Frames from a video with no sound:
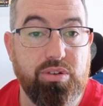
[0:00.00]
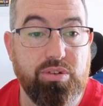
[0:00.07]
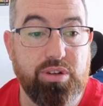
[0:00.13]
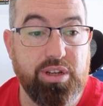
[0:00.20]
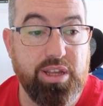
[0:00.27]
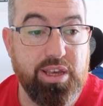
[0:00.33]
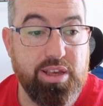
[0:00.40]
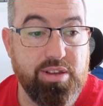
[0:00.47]

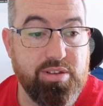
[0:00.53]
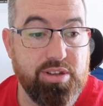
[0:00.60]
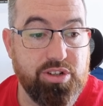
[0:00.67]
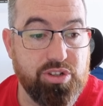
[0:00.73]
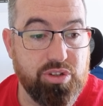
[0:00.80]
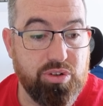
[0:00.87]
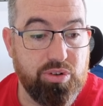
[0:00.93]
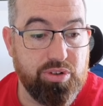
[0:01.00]
can easily
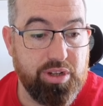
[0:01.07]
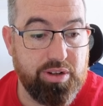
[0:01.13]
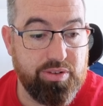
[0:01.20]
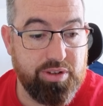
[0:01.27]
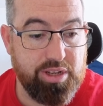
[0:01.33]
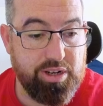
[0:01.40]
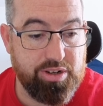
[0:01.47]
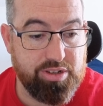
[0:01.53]
just go down
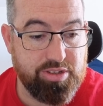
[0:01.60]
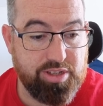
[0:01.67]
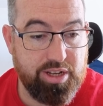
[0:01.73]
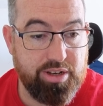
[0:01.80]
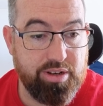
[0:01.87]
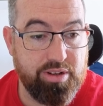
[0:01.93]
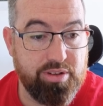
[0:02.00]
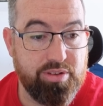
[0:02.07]
here to
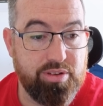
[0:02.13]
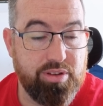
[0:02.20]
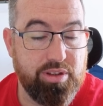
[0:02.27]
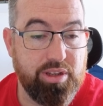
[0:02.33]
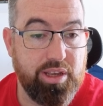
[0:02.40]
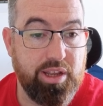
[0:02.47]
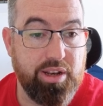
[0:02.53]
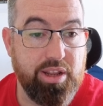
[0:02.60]
settings,
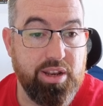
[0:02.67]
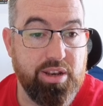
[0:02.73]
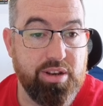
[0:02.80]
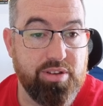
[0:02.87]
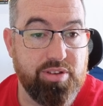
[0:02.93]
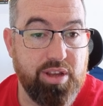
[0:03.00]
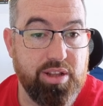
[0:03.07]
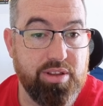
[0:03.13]
and in the
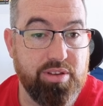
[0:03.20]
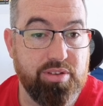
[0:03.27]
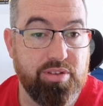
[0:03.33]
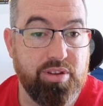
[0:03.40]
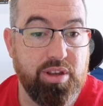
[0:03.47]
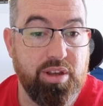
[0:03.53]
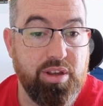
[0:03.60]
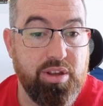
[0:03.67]
settings,
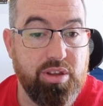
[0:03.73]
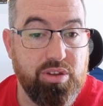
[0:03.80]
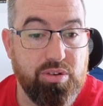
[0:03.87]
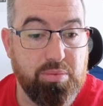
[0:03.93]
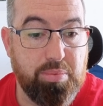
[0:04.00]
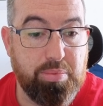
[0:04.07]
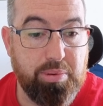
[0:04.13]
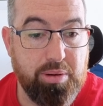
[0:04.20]

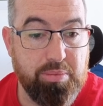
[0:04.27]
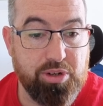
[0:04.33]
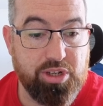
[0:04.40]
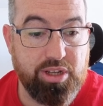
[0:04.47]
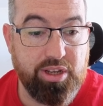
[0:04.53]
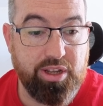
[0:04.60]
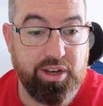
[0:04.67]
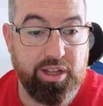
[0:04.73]
you pretty much
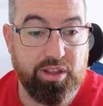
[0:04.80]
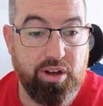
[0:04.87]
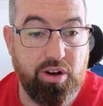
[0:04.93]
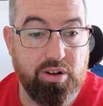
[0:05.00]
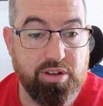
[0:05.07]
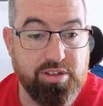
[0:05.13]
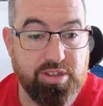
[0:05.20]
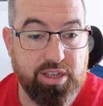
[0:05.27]
can connect
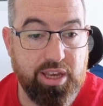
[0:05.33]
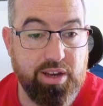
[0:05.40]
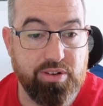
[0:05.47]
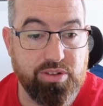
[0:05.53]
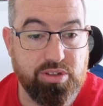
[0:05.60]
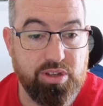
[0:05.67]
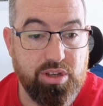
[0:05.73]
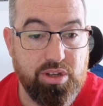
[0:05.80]
all these
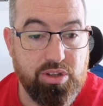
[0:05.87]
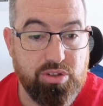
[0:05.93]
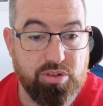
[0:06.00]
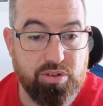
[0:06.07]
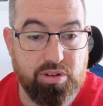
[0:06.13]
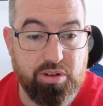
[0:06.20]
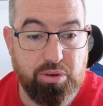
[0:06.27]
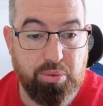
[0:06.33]
accounts. So
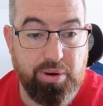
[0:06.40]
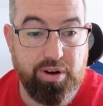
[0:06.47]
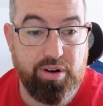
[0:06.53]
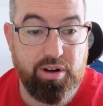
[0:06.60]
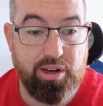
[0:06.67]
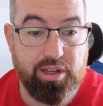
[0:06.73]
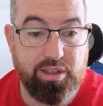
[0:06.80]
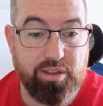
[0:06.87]
you Twitter,
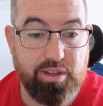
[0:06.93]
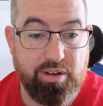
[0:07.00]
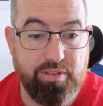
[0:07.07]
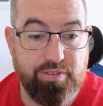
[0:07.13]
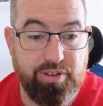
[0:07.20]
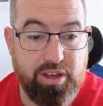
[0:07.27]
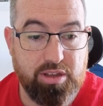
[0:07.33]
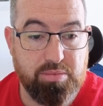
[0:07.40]
LinkedIn,
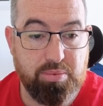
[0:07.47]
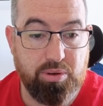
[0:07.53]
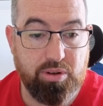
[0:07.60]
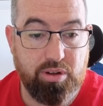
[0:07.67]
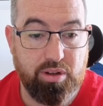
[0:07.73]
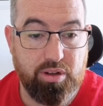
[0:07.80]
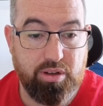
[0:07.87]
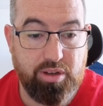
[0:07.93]
Facebook,
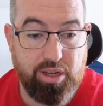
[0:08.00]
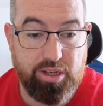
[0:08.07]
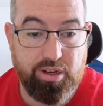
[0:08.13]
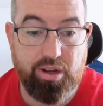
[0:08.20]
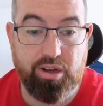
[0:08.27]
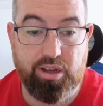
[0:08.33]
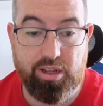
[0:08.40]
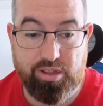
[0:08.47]

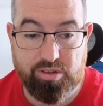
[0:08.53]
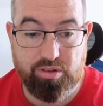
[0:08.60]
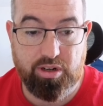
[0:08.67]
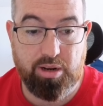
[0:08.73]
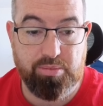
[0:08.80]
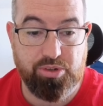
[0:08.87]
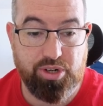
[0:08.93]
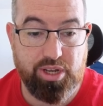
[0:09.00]
TikTok,
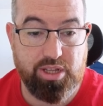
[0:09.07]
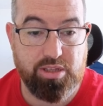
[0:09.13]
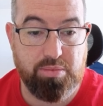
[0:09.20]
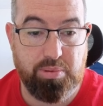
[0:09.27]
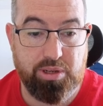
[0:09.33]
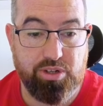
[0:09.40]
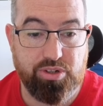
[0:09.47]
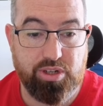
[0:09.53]
Instagram, Threads,
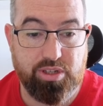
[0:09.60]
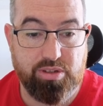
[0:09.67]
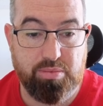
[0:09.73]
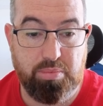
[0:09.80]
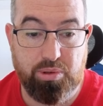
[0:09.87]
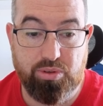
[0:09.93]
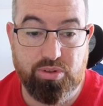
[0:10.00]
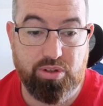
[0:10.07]
Pinterest,
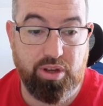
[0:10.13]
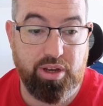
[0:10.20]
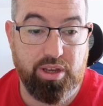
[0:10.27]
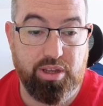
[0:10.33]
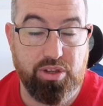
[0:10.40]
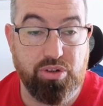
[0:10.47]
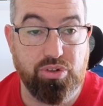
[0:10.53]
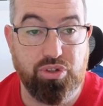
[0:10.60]
Blue
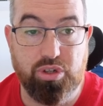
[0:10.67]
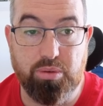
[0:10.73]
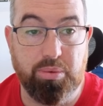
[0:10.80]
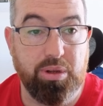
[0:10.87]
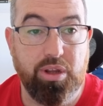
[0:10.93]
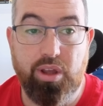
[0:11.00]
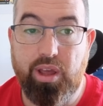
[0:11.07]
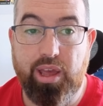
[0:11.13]
Sky, YouTube.
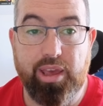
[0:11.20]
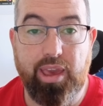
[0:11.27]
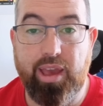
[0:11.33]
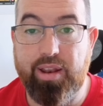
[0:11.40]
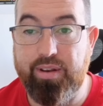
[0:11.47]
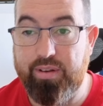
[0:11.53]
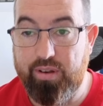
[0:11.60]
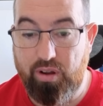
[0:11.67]

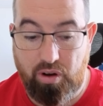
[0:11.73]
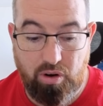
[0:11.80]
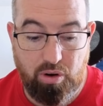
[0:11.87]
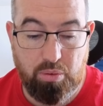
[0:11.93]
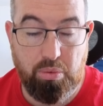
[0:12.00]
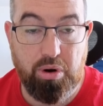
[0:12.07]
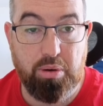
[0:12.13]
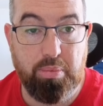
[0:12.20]
Again,
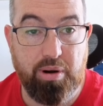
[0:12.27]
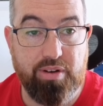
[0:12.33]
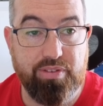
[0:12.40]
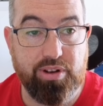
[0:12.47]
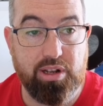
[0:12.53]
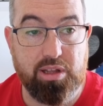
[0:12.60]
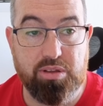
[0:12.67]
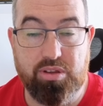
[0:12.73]
all work
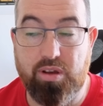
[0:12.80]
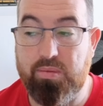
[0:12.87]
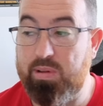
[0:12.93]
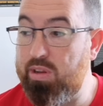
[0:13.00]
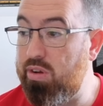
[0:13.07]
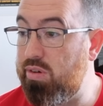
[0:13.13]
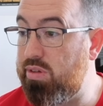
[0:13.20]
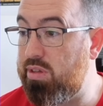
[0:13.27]
perfectly because I've
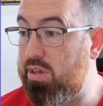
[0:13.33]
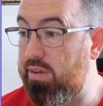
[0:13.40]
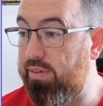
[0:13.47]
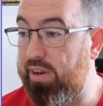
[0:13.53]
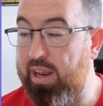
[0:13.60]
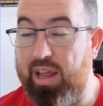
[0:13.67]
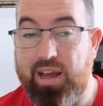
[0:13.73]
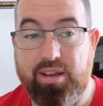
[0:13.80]
been using this for
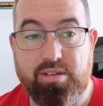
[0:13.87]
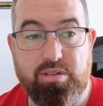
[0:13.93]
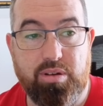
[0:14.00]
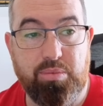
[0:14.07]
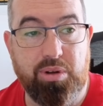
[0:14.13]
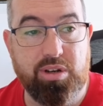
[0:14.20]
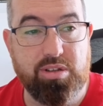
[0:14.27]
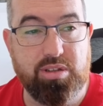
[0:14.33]
the last, I
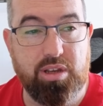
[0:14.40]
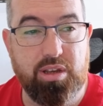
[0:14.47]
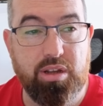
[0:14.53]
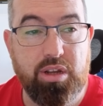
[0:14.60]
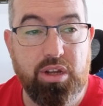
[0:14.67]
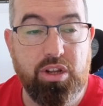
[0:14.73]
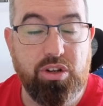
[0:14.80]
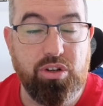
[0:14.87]
want to say,
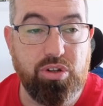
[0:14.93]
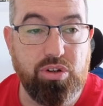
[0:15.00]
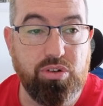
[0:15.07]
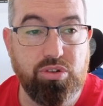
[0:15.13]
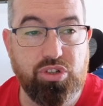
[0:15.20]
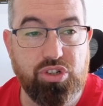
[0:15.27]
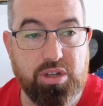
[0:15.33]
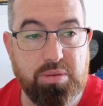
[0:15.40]

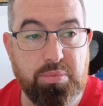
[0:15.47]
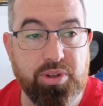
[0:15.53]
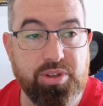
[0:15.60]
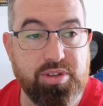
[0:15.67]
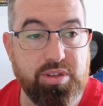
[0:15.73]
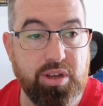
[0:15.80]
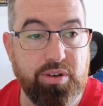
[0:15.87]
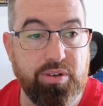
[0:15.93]
2-3 months now,